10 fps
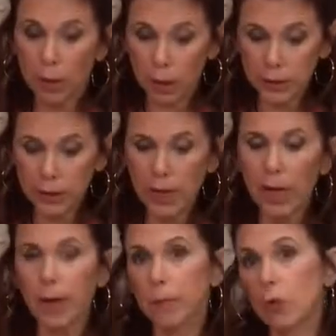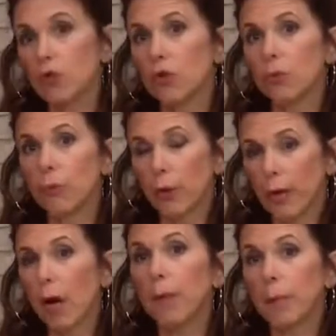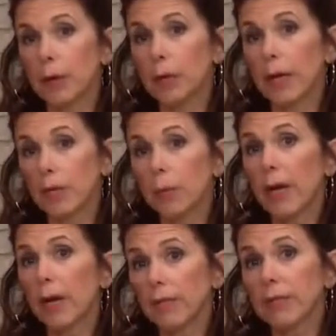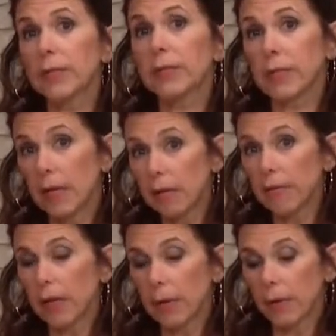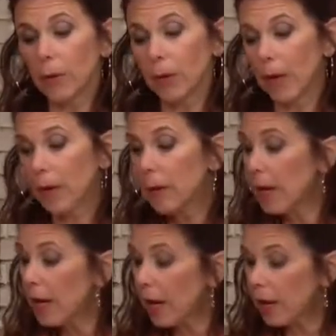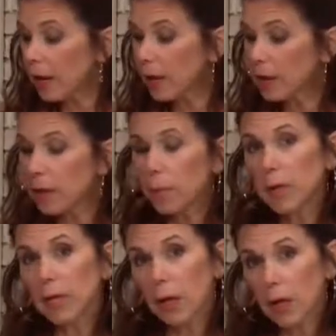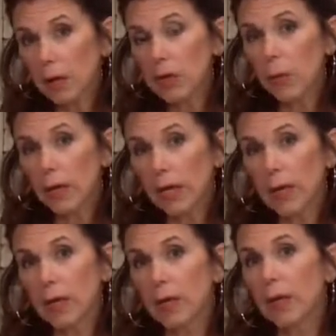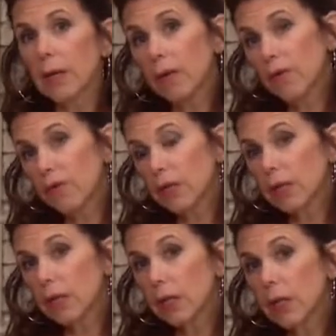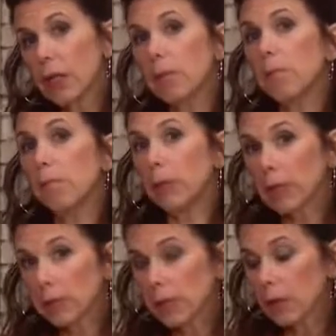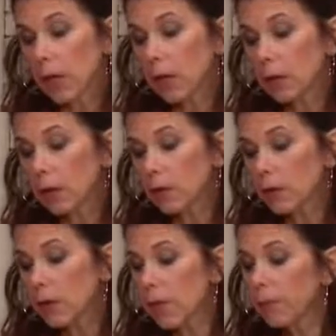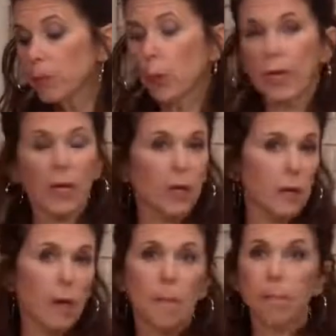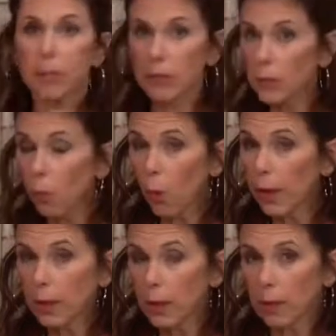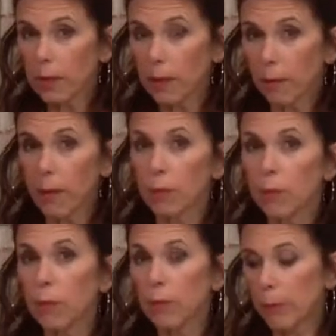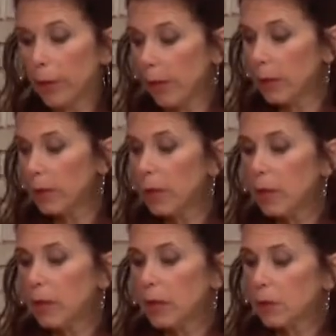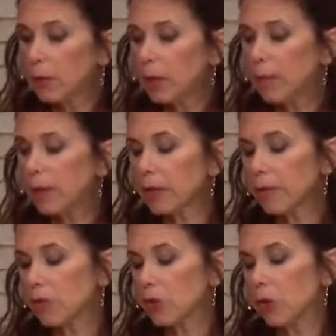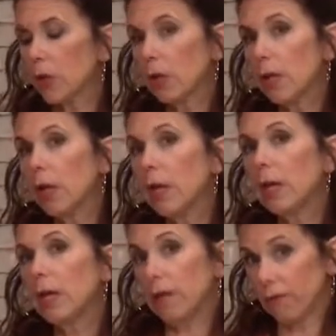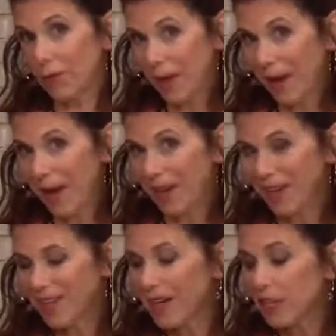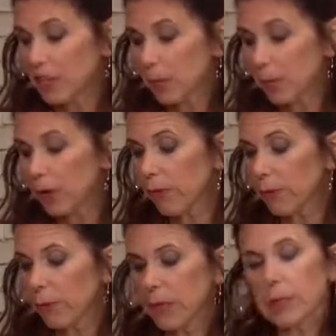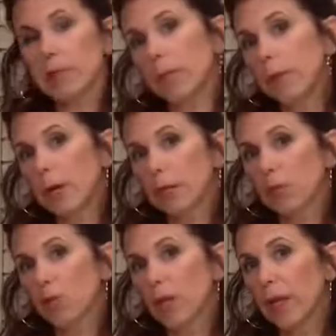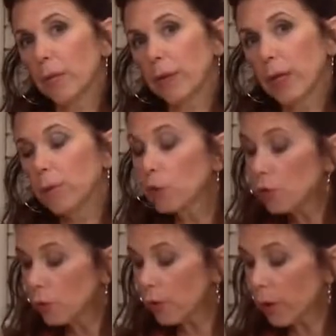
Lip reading: on top to bring up our lights. We have to save them, okay? And because we can't physically mix the colors, we can't mix white in like we would with paint, it's really beneficial, if you can, to spring for the biggest set possible. And what that will do for